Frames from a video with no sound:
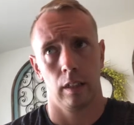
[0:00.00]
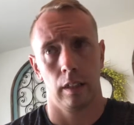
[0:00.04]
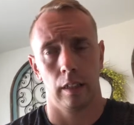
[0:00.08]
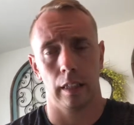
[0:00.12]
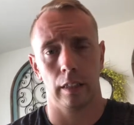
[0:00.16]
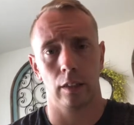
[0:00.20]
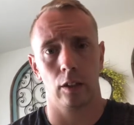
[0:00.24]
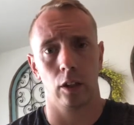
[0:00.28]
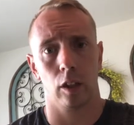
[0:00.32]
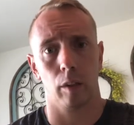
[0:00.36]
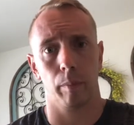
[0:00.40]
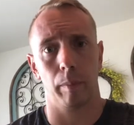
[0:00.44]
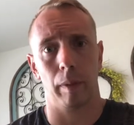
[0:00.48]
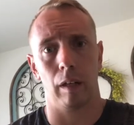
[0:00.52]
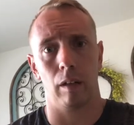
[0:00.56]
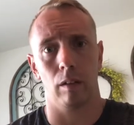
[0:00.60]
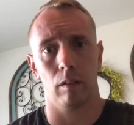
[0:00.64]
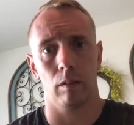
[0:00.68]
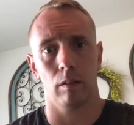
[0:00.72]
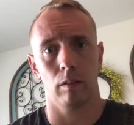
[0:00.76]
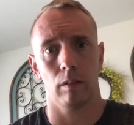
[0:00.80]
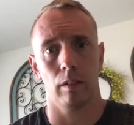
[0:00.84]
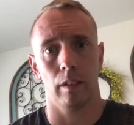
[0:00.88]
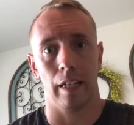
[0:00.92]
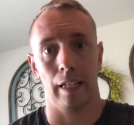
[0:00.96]

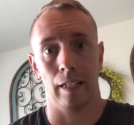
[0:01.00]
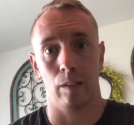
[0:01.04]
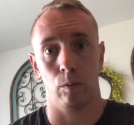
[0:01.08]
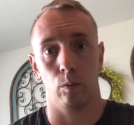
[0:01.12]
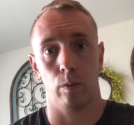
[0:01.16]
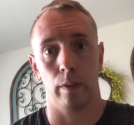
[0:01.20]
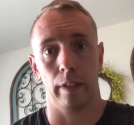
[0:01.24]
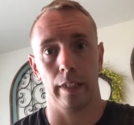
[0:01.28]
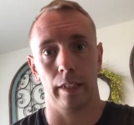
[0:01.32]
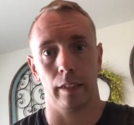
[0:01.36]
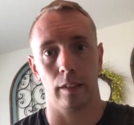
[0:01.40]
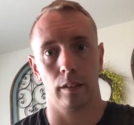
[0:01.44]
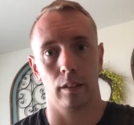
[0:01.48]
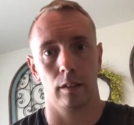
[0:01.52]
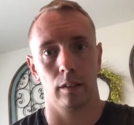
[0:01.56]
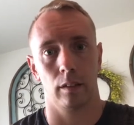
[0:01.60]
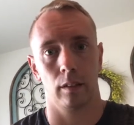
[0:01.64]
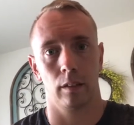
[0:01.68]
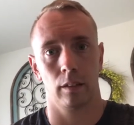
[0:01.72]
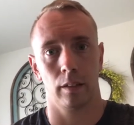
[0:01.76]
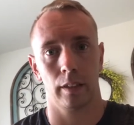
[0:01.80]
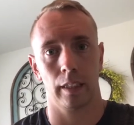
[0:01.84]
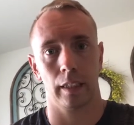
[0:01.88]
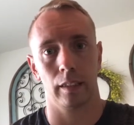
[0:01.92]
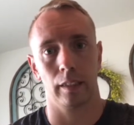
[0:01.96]
about 8 weeks,
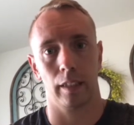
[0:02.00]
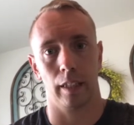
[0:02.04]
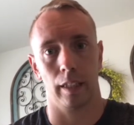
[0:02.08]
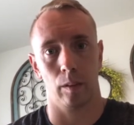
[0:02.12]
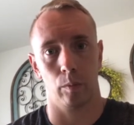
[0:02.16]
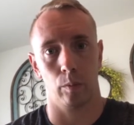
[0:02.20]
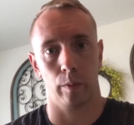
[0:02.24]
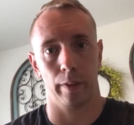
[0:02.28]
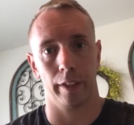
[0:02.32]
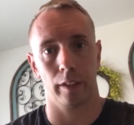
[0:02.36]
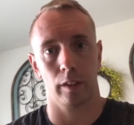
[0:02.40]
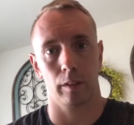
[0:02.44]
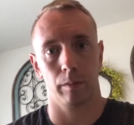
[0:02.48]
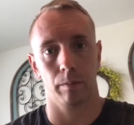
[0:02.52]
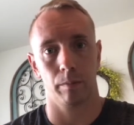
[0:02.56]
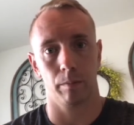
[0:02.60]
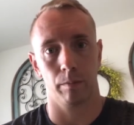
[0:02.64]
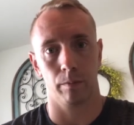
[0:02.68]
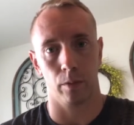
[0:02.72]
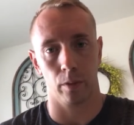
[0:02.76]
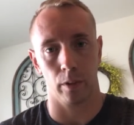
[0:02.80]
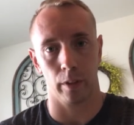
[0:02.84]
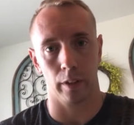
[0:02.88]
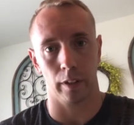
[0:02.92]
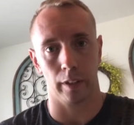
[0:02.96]
6 to 8 weeks
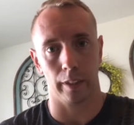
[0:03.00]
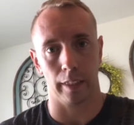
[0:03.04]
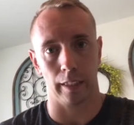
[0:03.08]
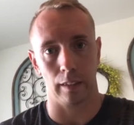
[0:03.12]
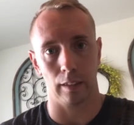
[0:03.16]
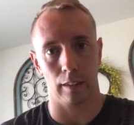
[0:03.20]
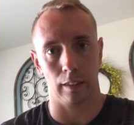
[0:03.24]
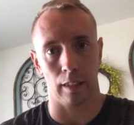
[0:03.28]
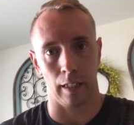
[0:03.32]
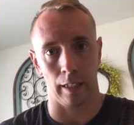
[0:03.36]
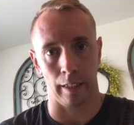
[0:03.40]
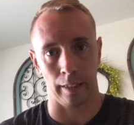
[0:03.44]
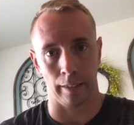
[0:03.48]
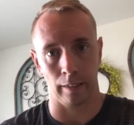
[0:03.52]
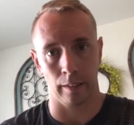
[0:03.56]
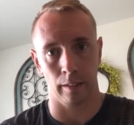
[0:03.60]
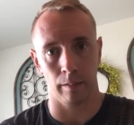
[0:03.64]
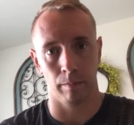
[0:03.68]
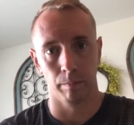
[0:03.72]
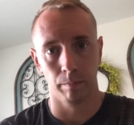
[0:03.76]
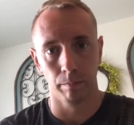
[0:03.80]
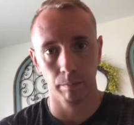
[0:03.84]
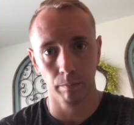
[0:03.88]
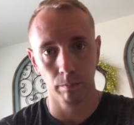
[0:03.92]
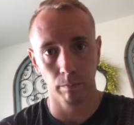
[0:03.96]
for it to get signed.
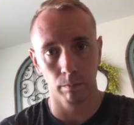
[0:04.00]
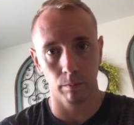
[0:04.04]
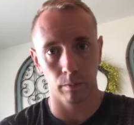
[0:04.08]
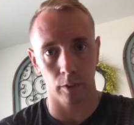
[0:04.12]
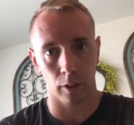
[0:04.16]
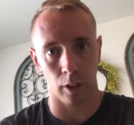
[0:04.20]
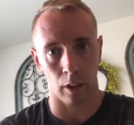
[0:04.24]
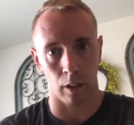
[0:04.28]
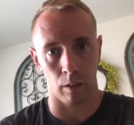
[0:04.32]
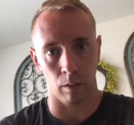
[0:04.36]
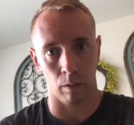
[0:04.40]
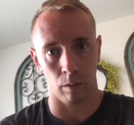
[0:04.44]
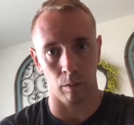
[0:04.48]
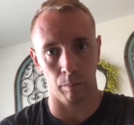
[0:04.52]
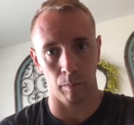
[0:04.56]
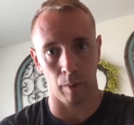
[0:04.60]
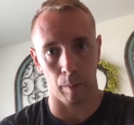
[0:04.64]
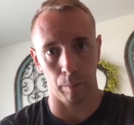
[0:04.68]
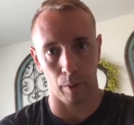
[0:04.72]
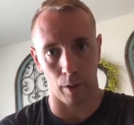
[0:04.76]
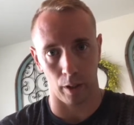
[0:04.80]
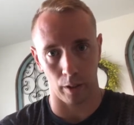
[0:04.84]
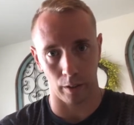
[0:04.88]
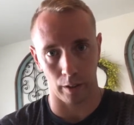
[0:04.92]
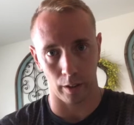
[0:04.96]
So my
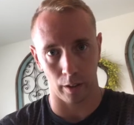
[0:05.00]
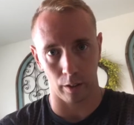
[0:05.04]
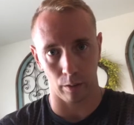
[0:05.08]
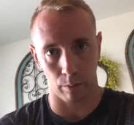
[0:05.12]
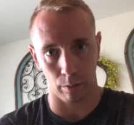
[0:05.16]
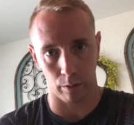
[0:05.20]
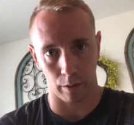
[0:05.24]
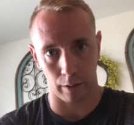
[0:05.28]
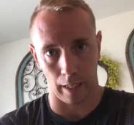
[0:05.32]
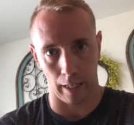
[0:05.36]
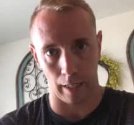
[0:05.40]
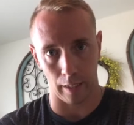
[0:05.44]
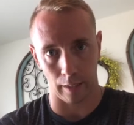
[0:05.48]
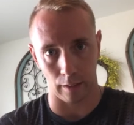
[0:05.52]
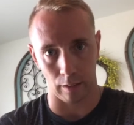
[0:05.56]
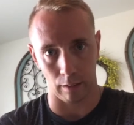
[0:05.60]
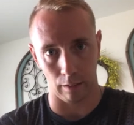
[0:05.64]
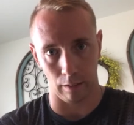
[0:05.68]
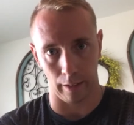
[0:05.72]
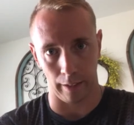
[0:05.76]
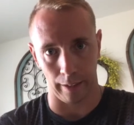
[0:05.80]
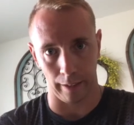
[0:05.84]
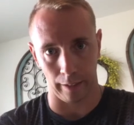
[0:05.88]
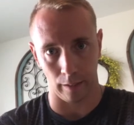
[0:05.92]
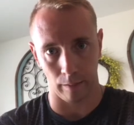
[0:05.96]
process was kind of
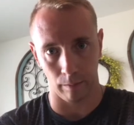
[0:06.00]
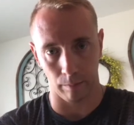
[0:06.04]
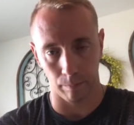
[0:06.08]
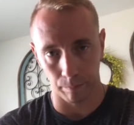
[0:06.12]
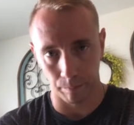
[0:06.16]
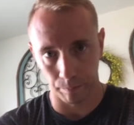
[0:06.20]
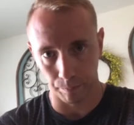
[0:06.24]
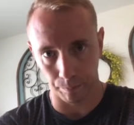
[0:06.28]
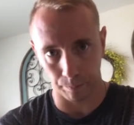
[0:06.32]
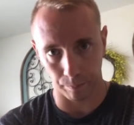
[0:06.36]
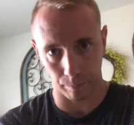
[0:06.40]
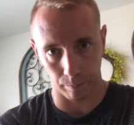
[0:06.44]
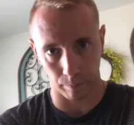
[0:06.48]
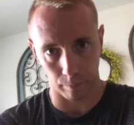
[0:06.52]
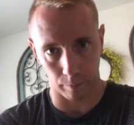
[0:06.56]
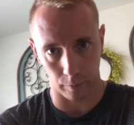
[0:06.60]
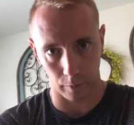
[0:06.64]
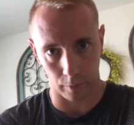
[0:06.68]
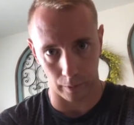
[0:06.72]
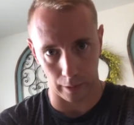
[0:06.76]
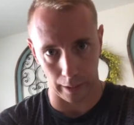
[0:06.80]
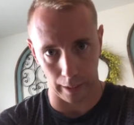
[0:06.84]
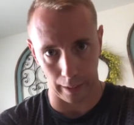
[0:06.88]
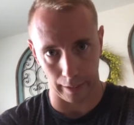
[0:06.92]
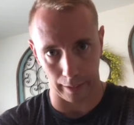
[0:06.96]
delayed
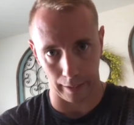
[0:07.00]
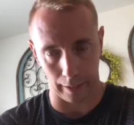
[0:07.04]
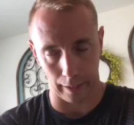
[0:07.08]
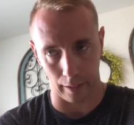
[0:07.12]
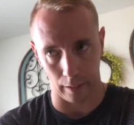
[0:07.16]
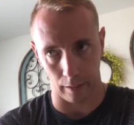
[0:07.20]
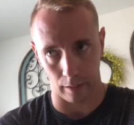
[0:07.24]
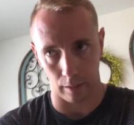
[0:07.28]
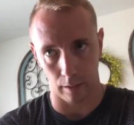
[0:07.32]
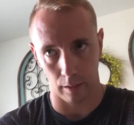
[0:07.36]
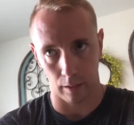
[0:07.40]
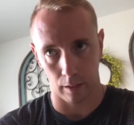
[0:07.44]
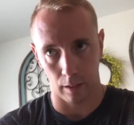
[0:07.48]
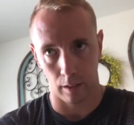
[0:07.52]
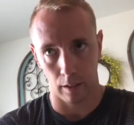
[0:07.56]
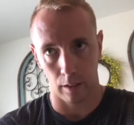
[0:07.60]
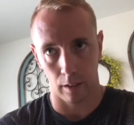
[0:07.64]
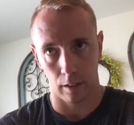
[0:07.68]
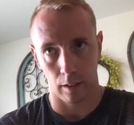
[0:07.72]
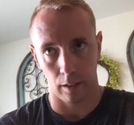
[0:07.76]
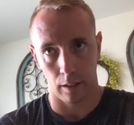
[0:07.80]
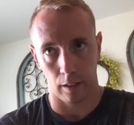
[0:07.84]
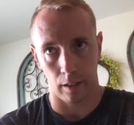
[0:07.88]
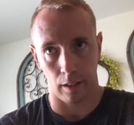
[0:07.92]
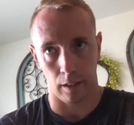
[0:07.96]
getting in.
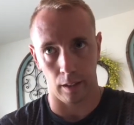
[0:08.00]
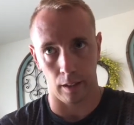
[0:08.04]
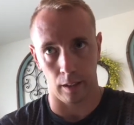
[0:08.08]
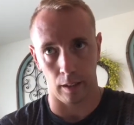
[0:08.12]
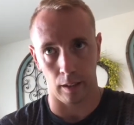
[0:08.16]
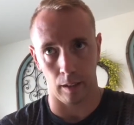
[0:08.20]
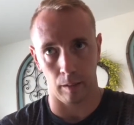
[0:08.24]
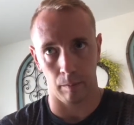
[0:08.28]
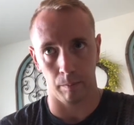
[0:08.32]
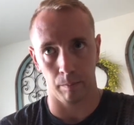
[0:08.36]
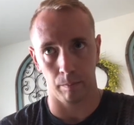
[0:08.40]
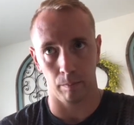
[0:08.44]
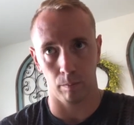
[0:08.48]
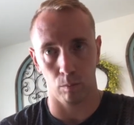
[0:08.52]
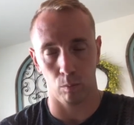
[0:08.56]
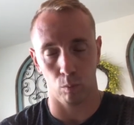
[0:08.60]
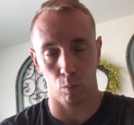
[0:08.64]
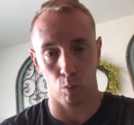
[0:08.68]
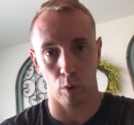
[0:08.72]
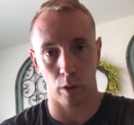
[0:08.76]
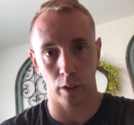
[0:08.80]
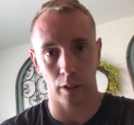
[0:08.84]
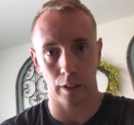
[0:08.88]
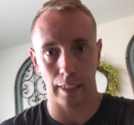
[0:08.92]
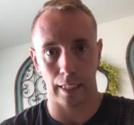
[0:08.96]

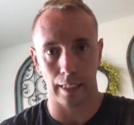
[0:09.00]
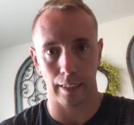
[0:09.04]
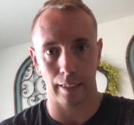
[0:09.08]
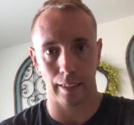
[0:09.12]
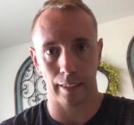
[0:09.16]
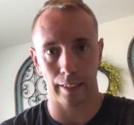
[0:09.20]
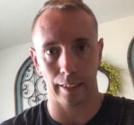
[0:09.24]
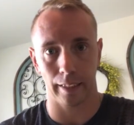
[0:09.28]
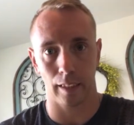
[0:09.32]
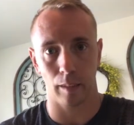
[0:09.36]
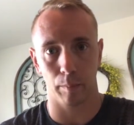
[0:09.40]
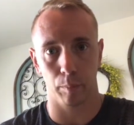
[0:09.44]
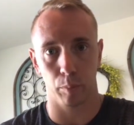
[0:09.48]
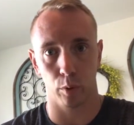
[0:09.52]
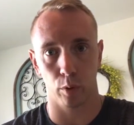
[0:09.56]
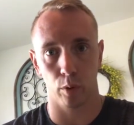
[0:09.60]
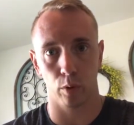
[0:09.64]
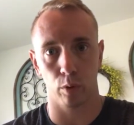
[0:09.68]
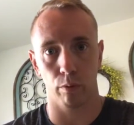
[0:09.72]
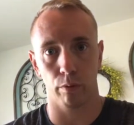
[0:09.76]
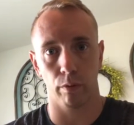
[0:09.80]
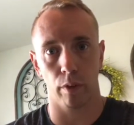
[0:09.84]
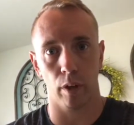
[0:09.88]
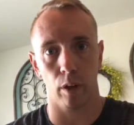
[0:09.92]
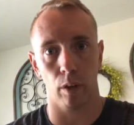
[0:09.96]
Once that did get
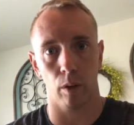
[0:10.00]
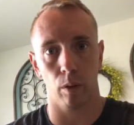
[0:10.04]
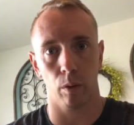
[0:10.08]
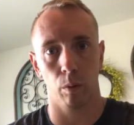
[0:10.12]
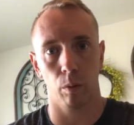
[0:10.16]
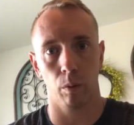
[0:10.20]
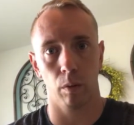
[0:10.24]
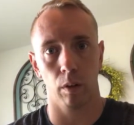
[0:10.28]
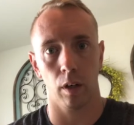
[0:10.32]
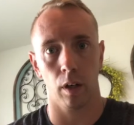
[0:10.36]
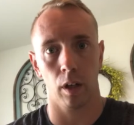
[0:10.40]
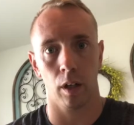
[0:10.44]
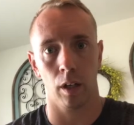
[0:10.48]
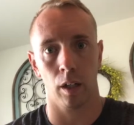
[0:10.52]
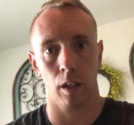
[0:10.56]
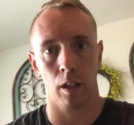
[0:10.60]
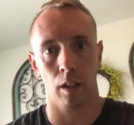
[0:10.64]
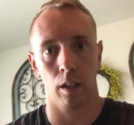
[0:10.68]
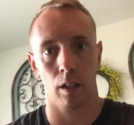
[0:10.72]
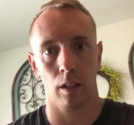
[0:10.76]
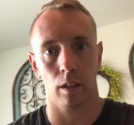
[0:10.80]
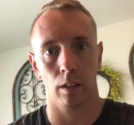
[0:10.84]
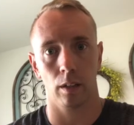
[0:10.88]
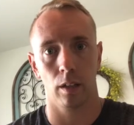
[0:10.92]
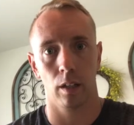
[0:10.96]
approved, though,
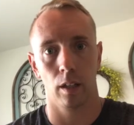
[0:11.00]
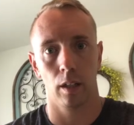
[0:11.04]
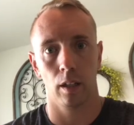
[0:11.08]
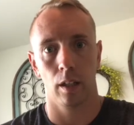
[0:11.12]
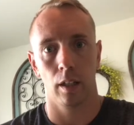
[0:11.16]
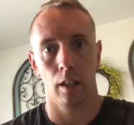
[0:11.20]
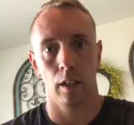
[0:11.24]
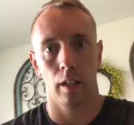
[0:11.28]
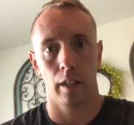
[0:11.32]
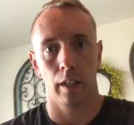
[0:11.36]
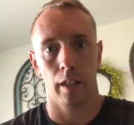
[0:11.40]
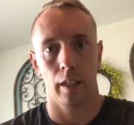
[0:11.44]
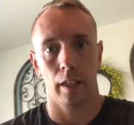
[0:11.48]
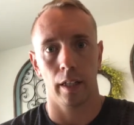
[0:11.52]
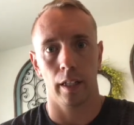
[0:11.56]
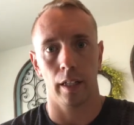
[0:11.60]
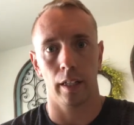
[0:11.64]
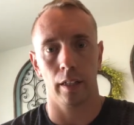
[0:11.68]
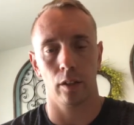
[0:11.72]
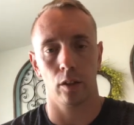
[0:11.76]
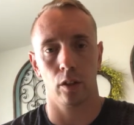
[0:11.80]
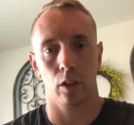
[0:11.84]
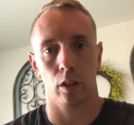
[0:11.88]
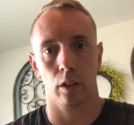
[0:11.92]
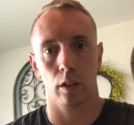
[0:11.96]

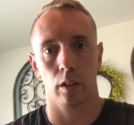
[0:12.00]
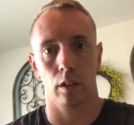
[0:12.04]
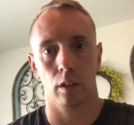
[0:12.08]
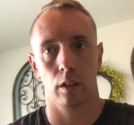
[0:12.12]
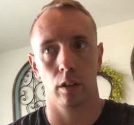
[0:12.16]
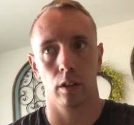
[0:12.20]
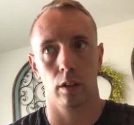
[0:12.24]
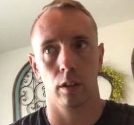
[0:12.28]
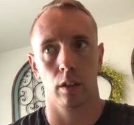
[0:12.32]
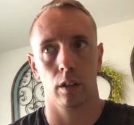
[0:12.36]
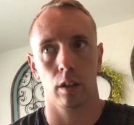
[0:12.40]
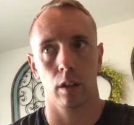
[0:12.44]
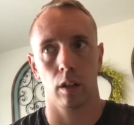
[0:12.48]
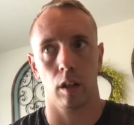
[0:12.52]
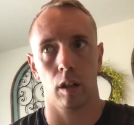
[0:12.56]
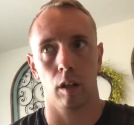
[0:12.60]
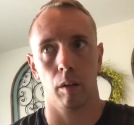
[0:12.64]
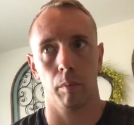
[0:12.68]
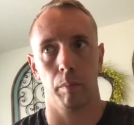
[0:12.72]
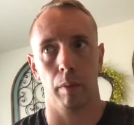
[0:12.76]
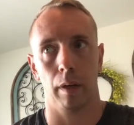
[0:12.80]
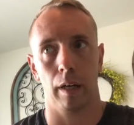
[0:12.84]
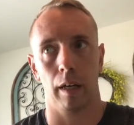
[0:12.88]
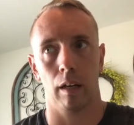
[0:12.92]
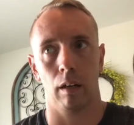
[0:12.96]
it took
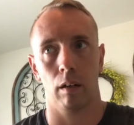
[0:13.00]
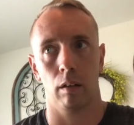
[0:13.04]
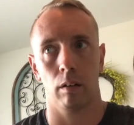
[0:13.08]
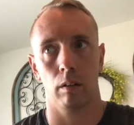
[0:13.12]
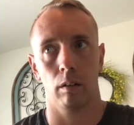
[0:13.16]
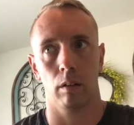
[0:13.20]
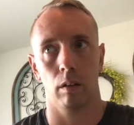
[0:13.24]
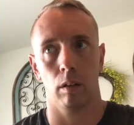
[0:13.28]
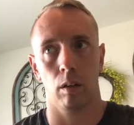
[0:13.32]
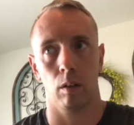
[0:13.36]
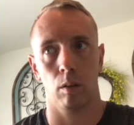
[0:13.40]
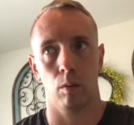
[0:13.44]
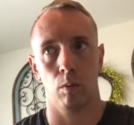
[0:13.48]
about